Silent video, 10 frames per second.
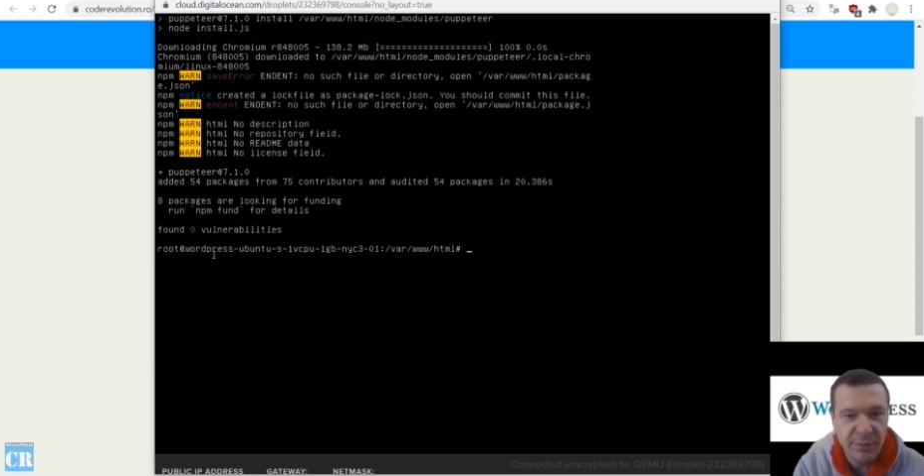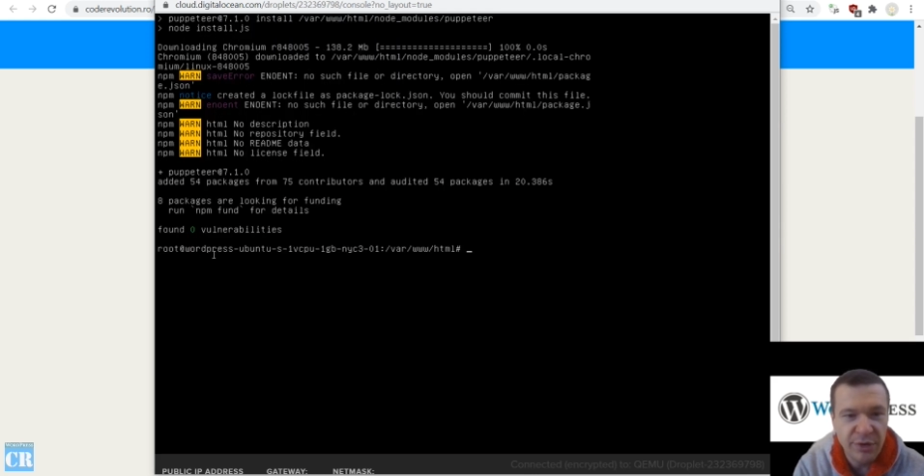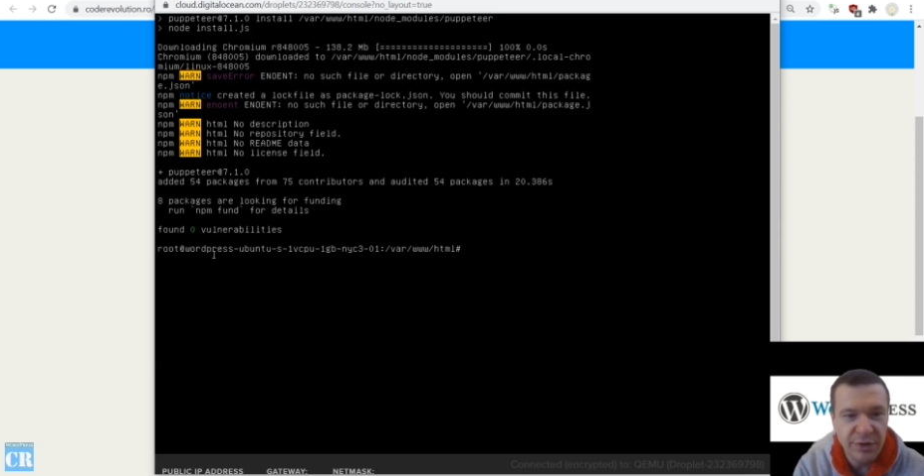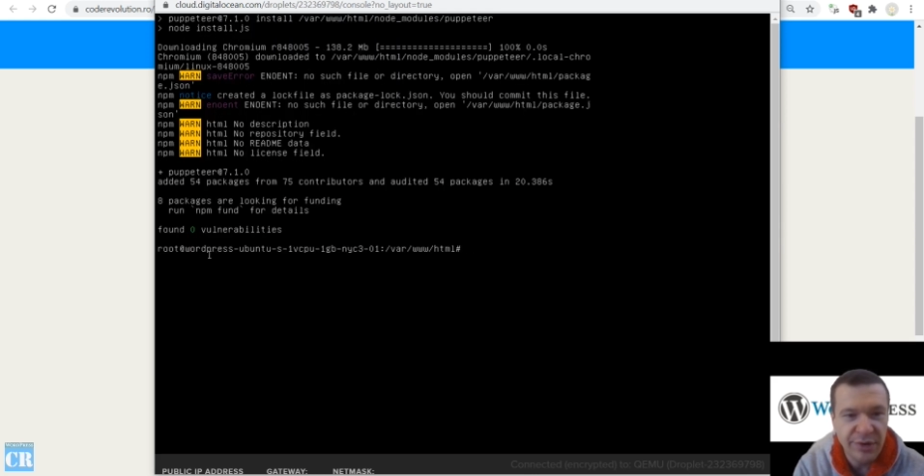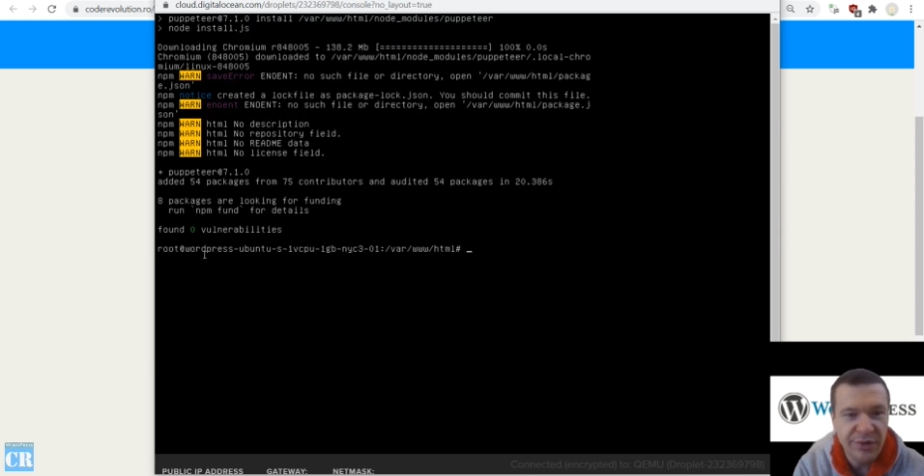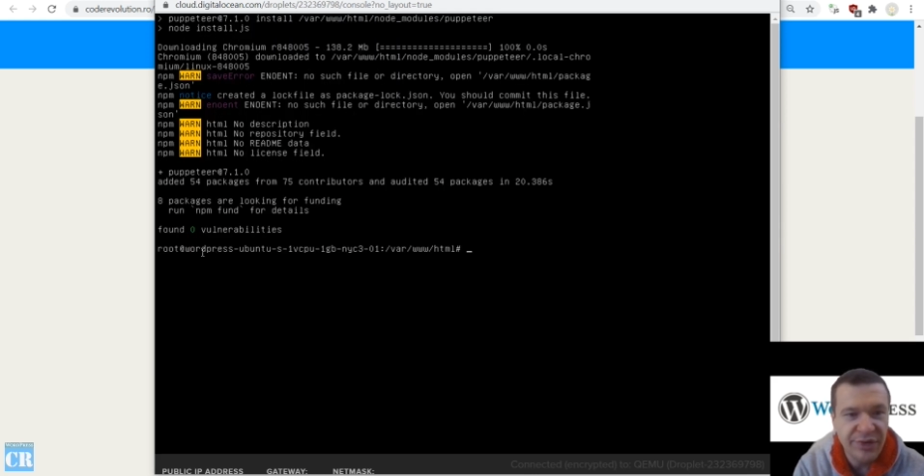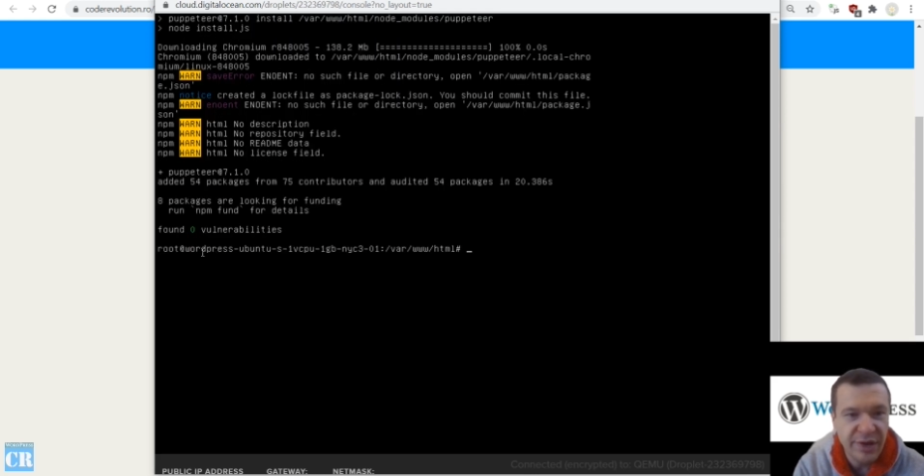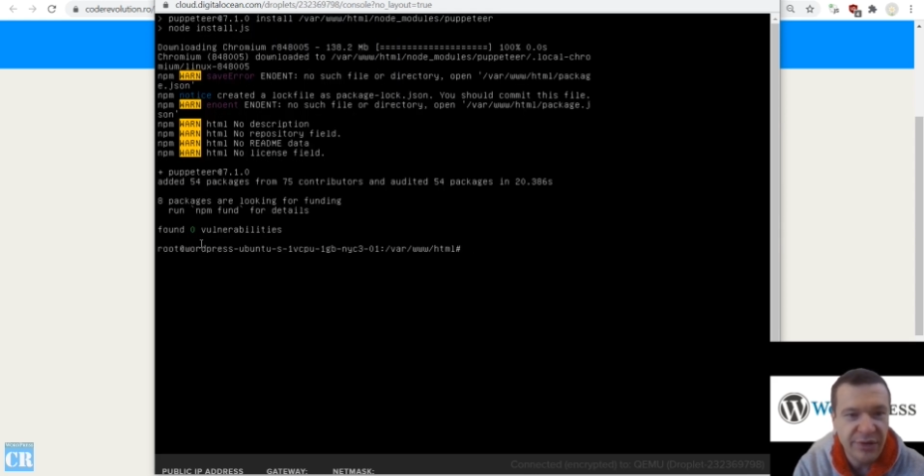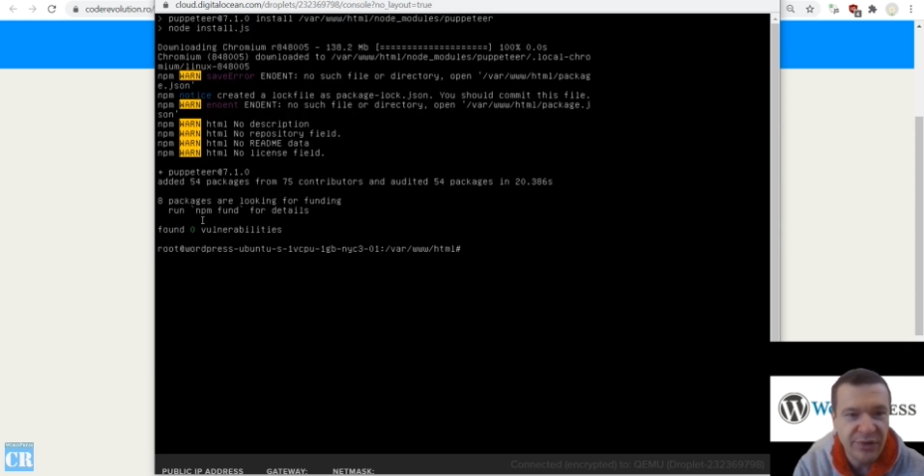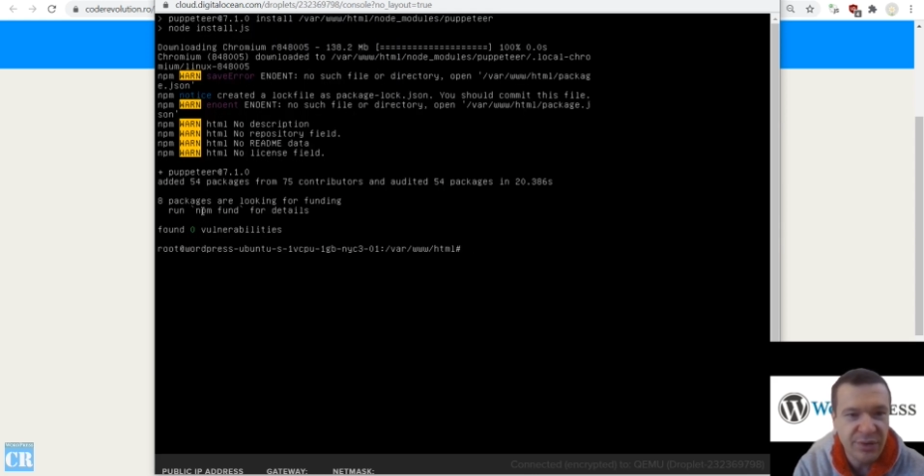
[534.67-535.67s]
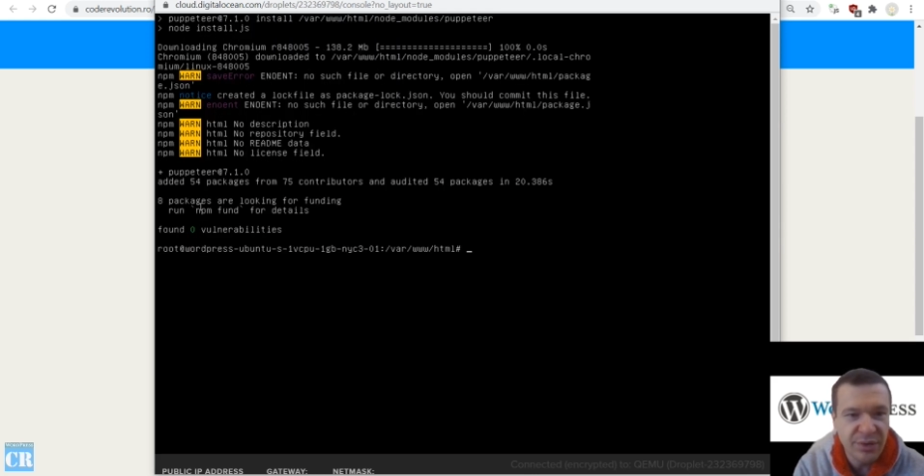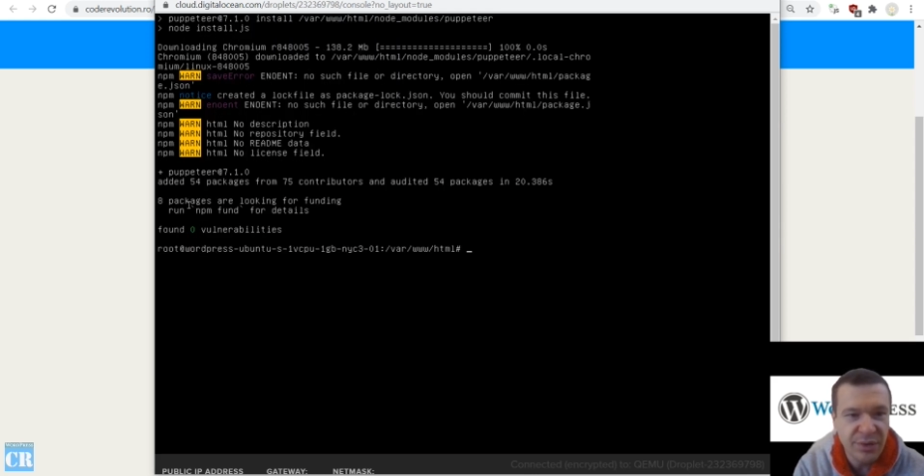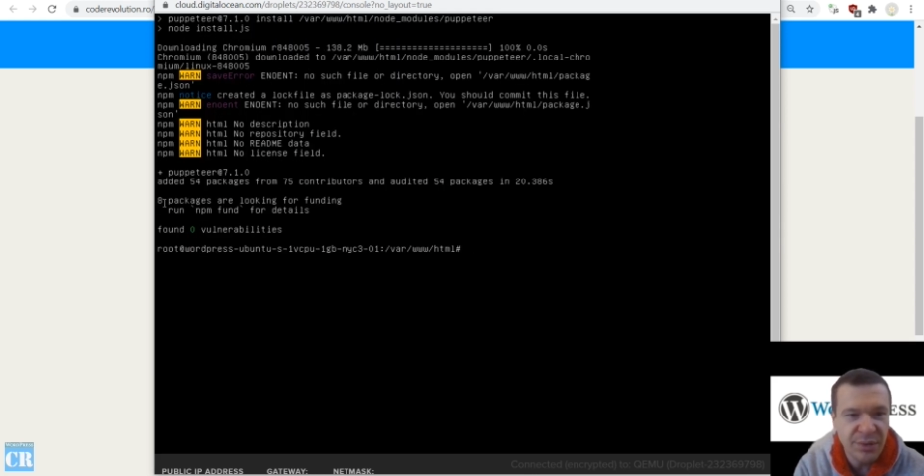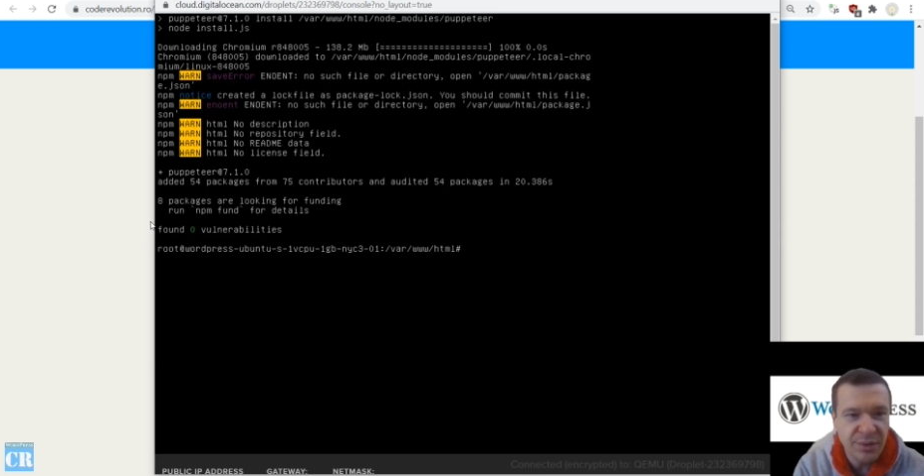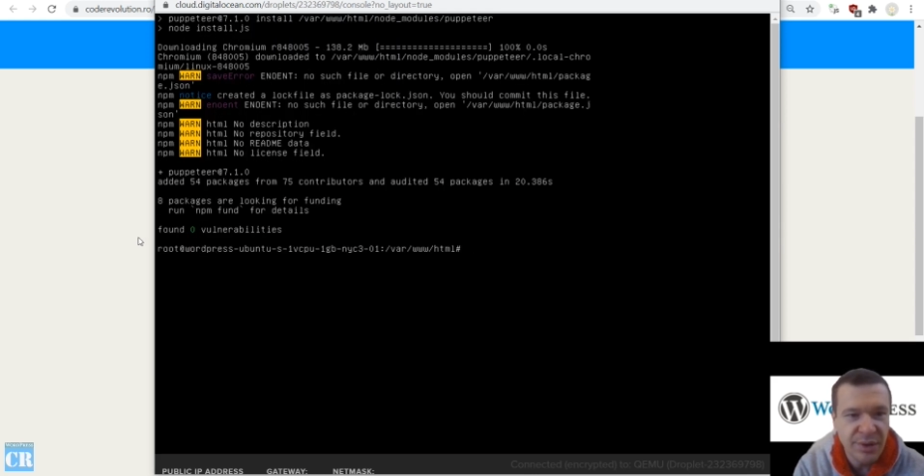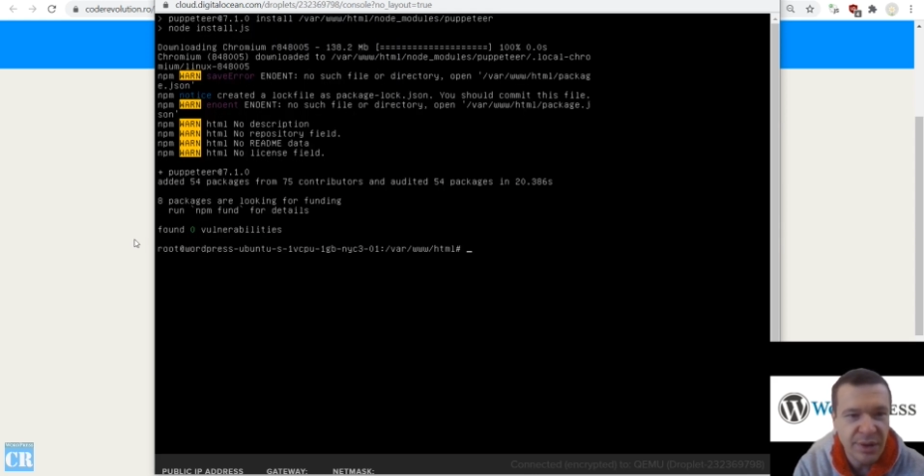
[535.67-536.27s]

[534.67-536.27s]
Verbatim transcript: more things to do.